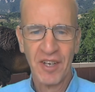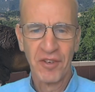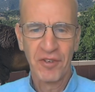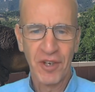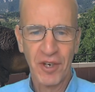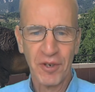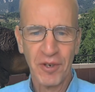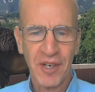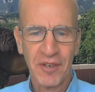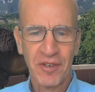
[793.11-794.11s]

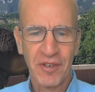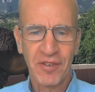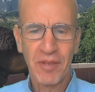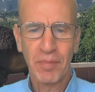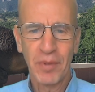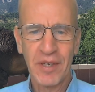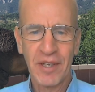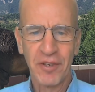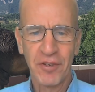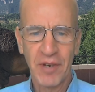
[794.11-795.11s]
So to simply
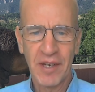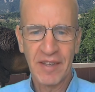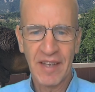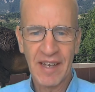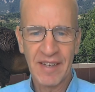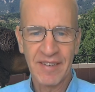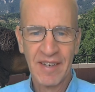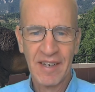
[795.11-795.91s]
illustrate that,